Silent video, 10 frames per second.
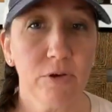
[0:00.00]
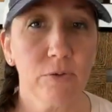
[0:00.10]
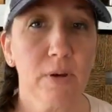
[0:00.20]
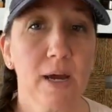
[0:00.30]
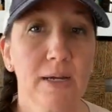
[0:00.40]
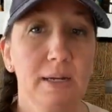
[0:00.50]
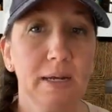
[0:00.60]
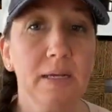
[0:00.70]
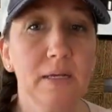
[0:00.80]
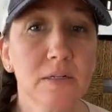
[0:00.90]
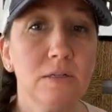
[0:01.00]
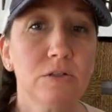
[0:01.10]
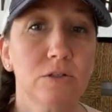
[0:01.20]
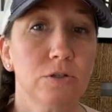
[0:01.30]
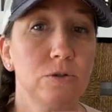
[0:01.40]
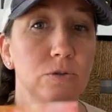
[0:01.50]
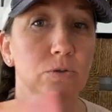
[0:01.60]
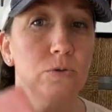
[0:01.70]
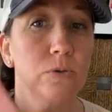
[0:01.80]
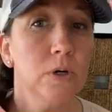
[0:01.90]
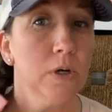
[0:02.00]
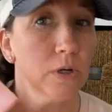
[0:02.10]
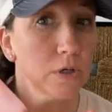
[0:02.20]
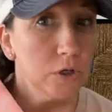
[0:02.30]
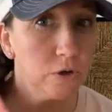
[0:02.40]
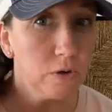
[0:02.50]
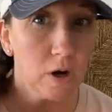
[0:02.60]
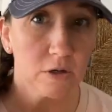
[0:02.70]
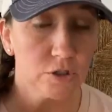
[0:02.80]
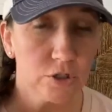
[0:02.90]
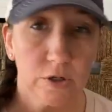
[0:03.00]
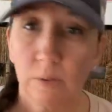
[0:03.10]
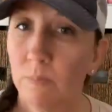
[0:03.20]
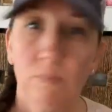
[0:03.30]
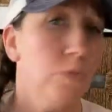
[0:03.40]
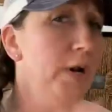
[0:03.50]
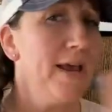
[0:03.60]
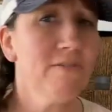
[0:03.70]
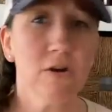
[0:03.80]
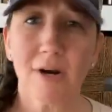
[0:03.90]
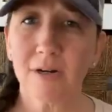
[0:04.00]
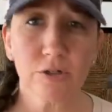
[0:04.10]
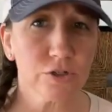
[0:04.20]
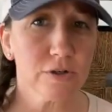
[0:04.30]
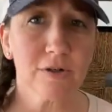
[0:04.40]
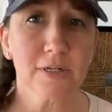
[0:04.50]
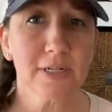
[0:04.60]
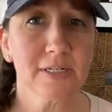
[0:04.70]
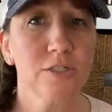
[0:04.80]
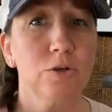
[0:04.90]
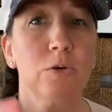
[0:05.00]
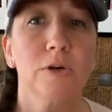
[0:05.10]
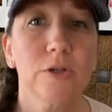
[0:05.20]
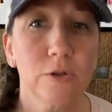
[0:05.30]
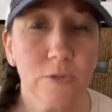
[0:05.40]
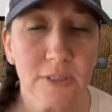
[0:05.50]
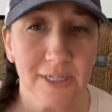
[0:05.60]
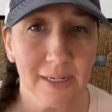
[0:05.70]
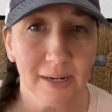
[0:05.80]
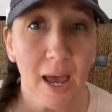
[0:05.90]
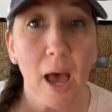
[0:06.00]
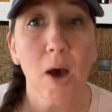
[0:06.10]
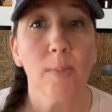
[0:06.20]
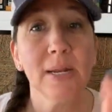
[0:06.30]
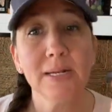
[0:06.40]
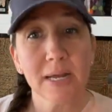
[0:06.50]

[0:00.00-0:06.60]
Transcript: you gotten into your art journal? Whatever art journal it is you're using, how many